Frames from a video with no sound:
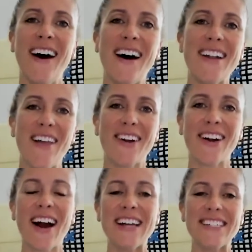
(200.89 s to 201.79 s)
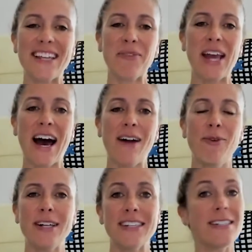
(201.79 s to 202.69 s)
Another idea that we had
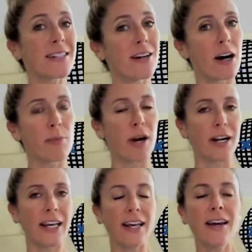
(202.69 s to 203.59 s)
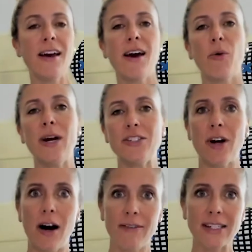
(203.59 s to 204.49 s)
was a TikTok party, which
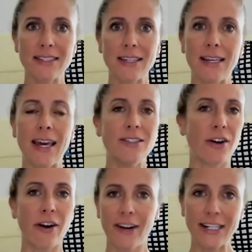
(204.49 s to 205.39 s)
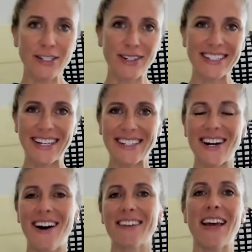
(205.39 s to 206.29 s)
obviously kids are already doing TikTok.